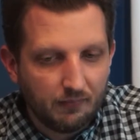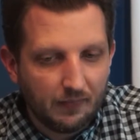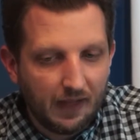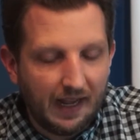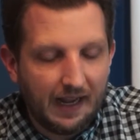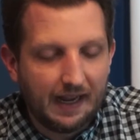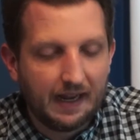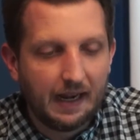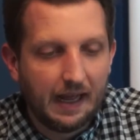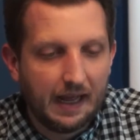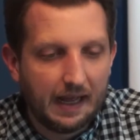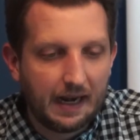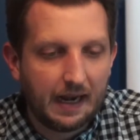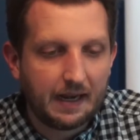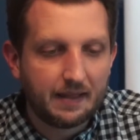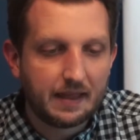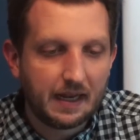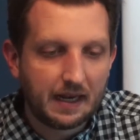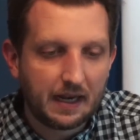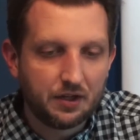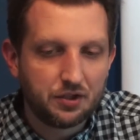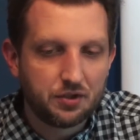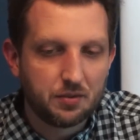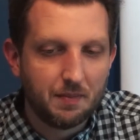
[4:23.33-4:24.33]
And I
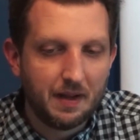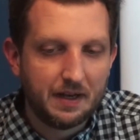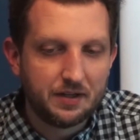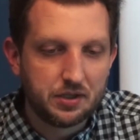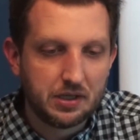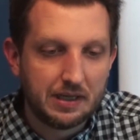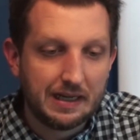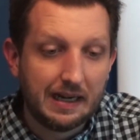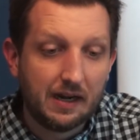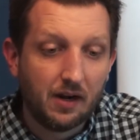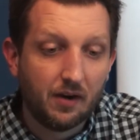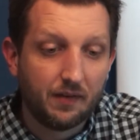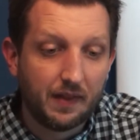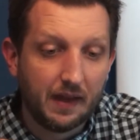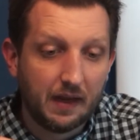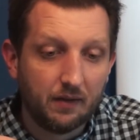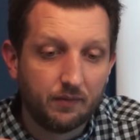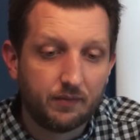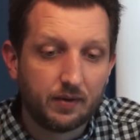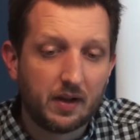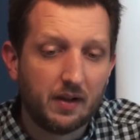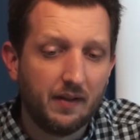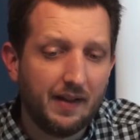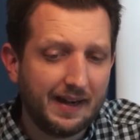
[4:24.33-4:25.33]
think I should mention here that
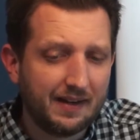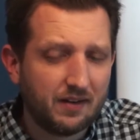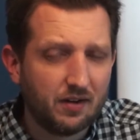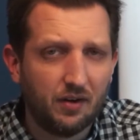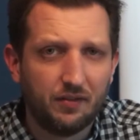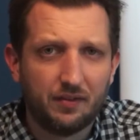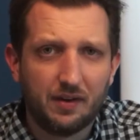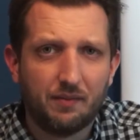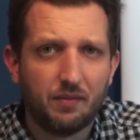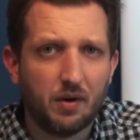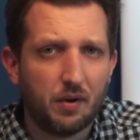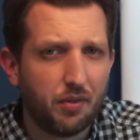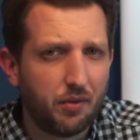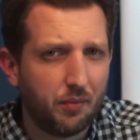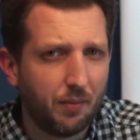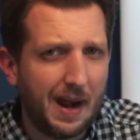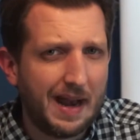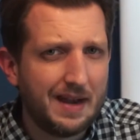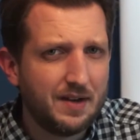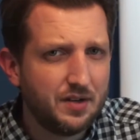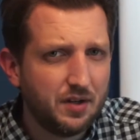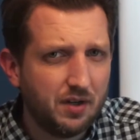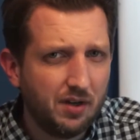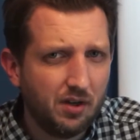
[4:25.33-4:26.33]
if a collector has ever
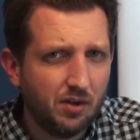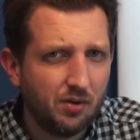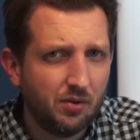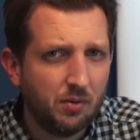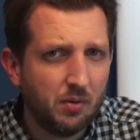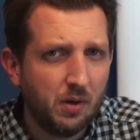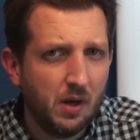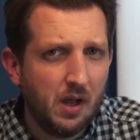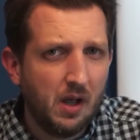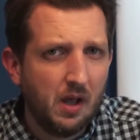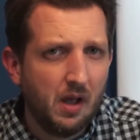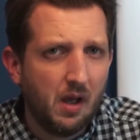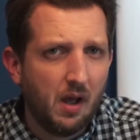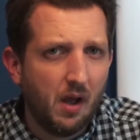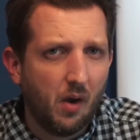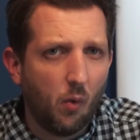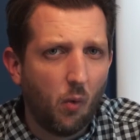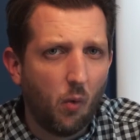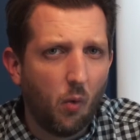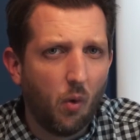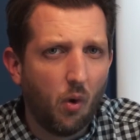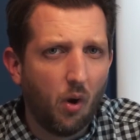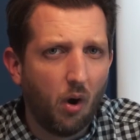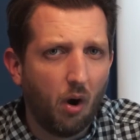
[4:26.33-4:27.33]
threatened you
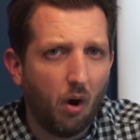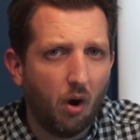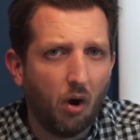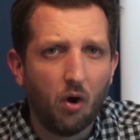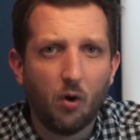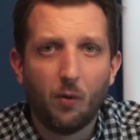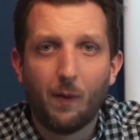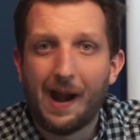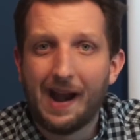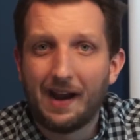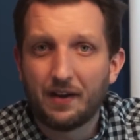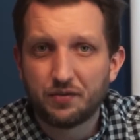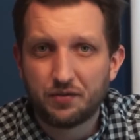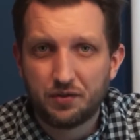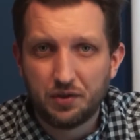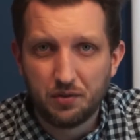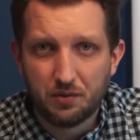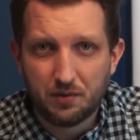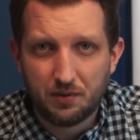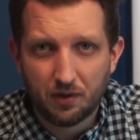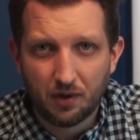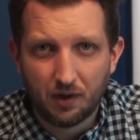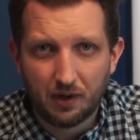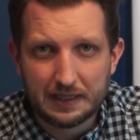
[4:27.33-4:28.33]
or harassed you
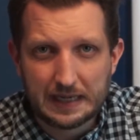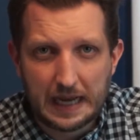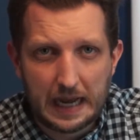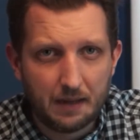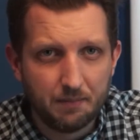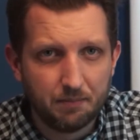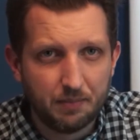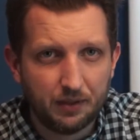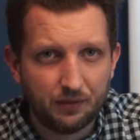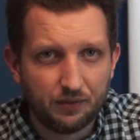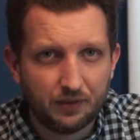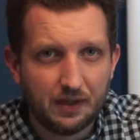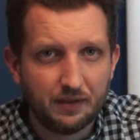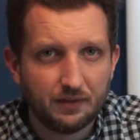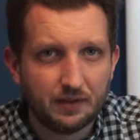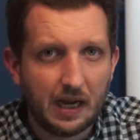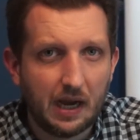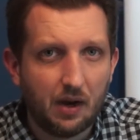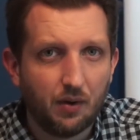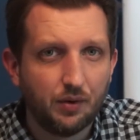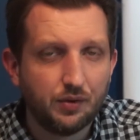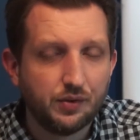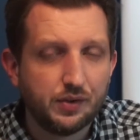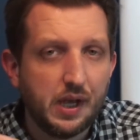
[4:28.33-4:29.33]
during non-business
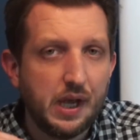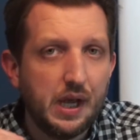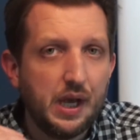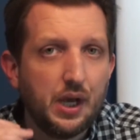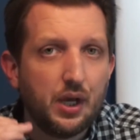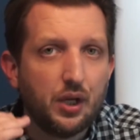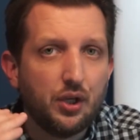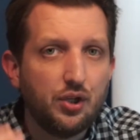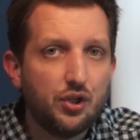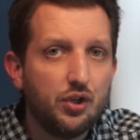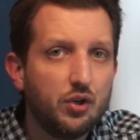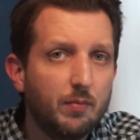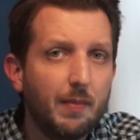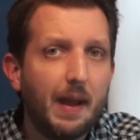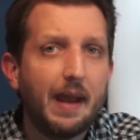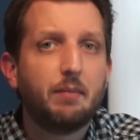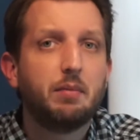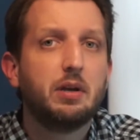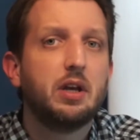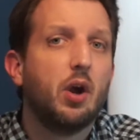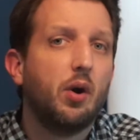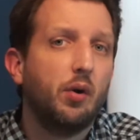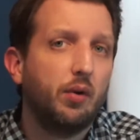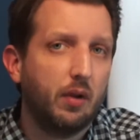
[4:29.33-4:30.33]
hours, you may
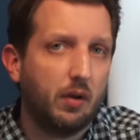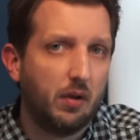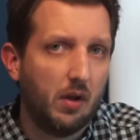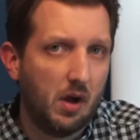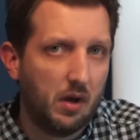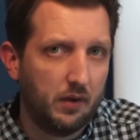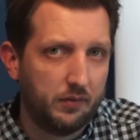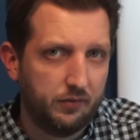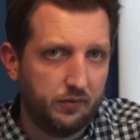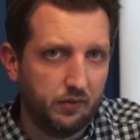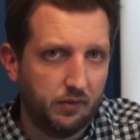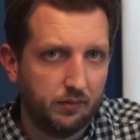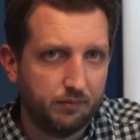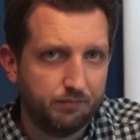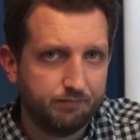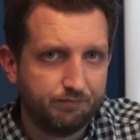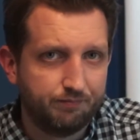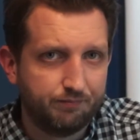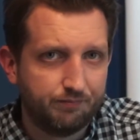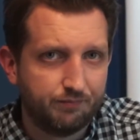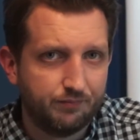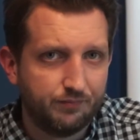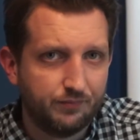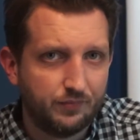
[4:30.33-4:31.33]
be owed a lawsuit.
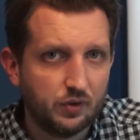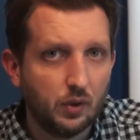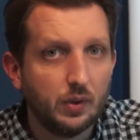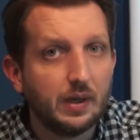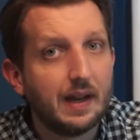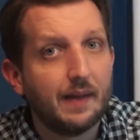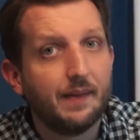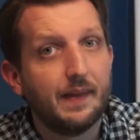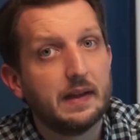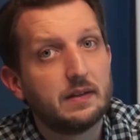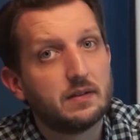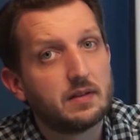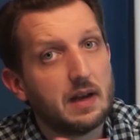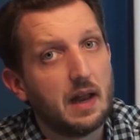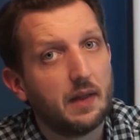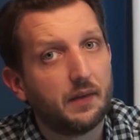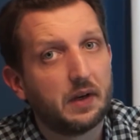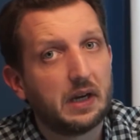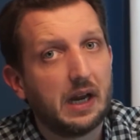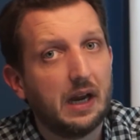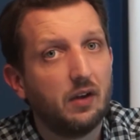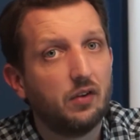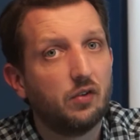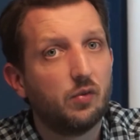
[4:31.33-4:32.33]
So again, that's another
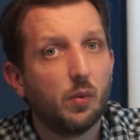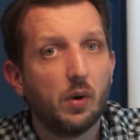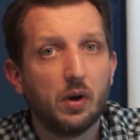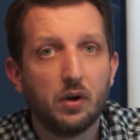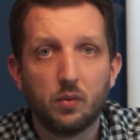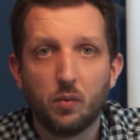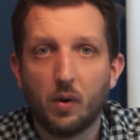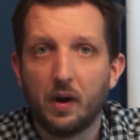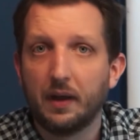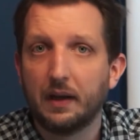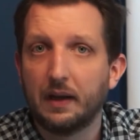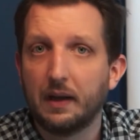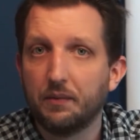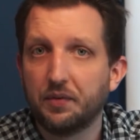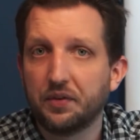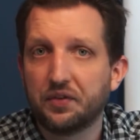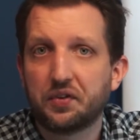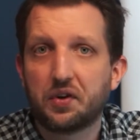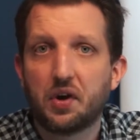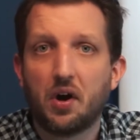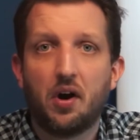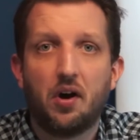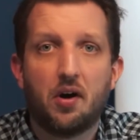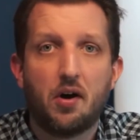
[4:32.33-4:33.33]
case where you'd want to give us a
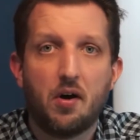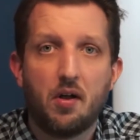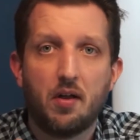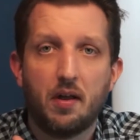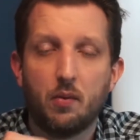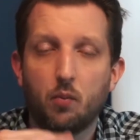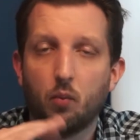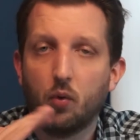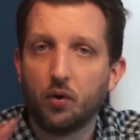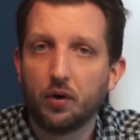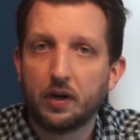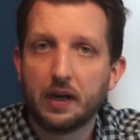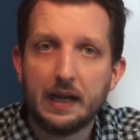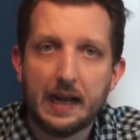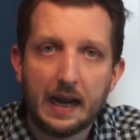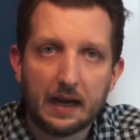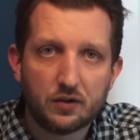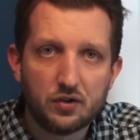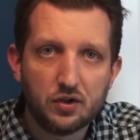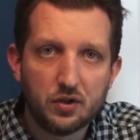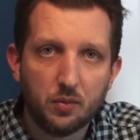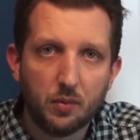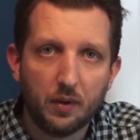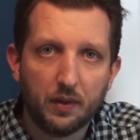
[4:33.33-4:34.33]
call and we'll
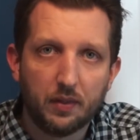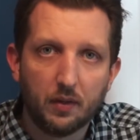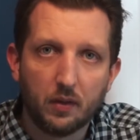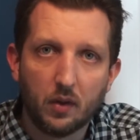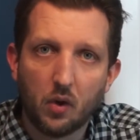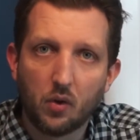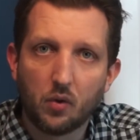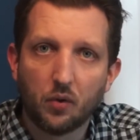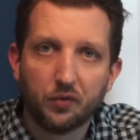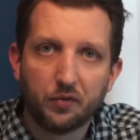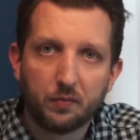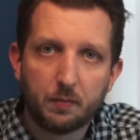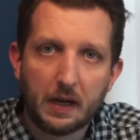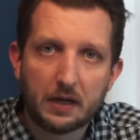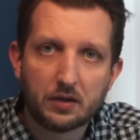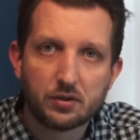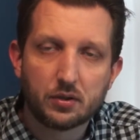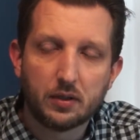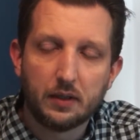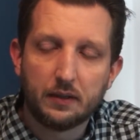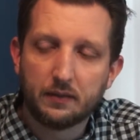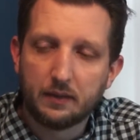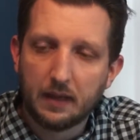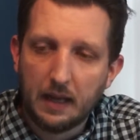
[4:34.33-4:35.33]
connect you with a local
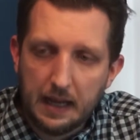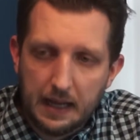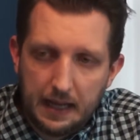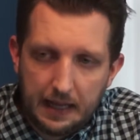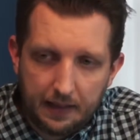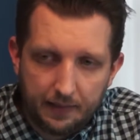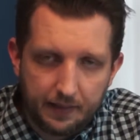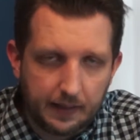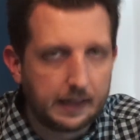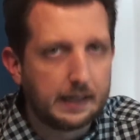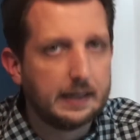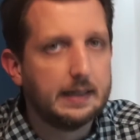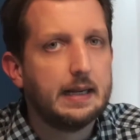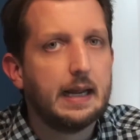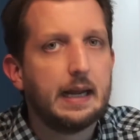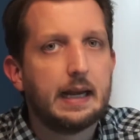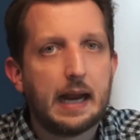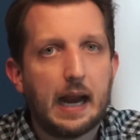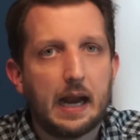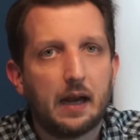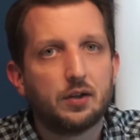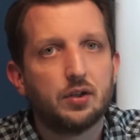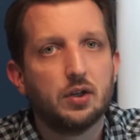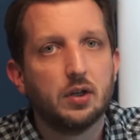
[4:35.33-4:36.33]
specialist that can take
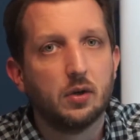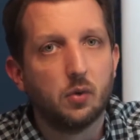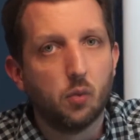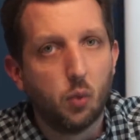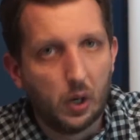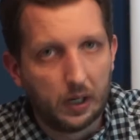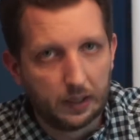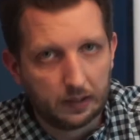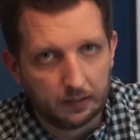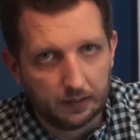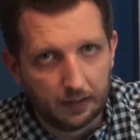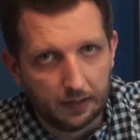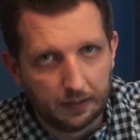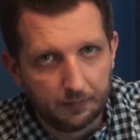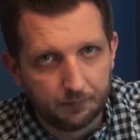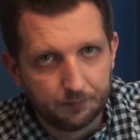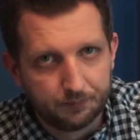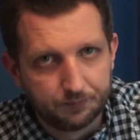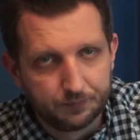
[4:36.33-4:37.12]
action quickly.